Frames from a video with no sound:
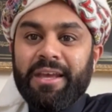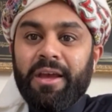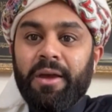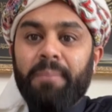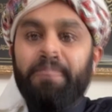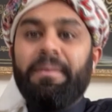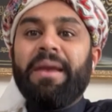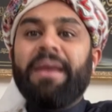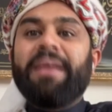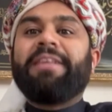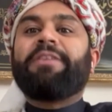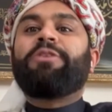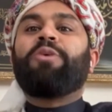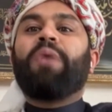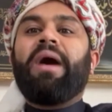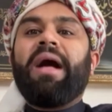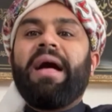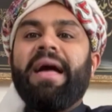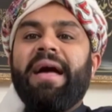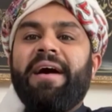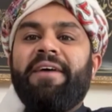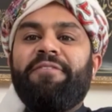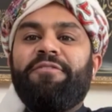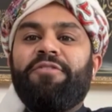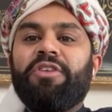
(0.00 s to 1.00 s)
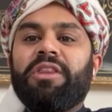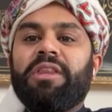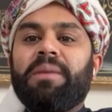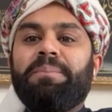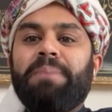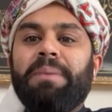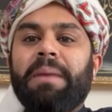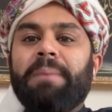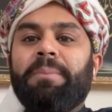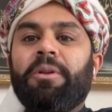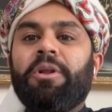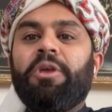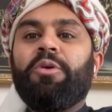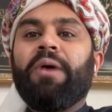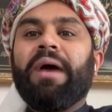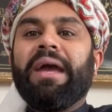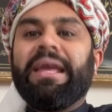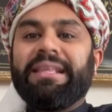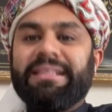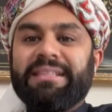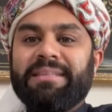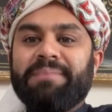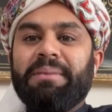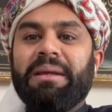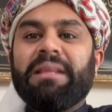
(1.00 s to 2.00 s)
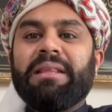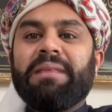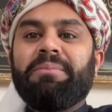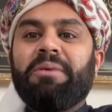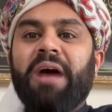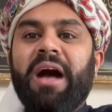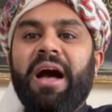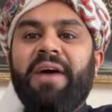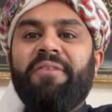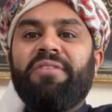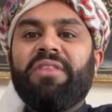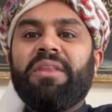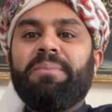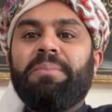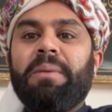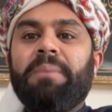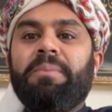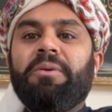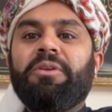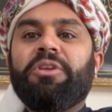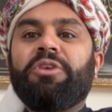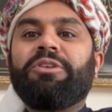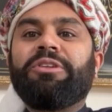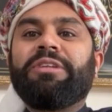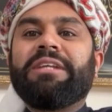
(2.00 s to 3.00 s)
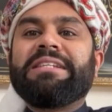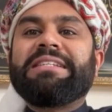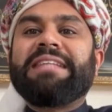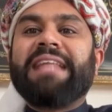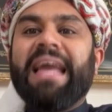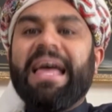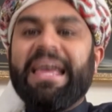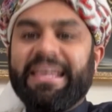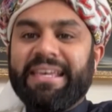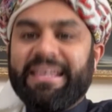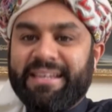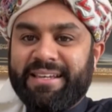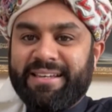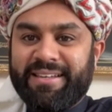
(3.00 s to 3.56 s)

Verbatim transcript: Make dua for the people you hate. Make dua for the people you dislike.